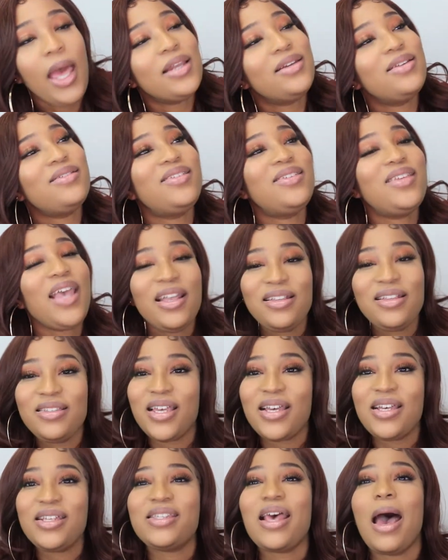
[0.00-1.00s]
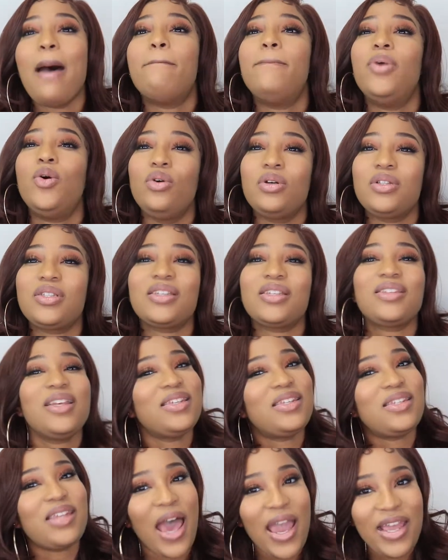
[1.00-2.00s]
the centers are booked, the
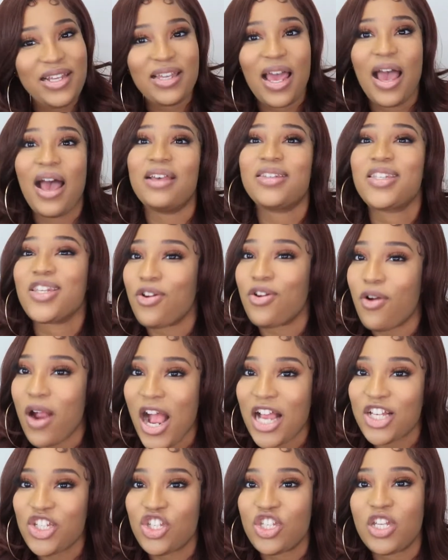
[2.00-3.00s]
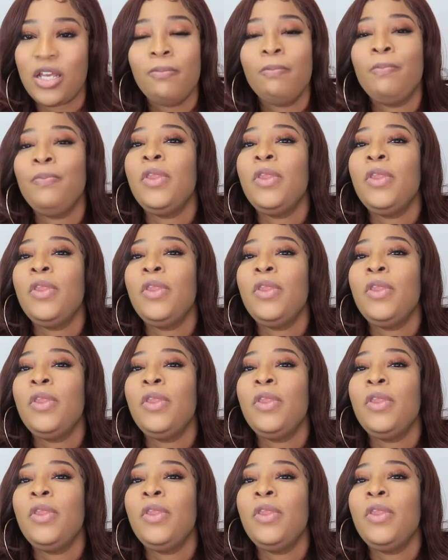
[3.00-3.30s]
site has crashed.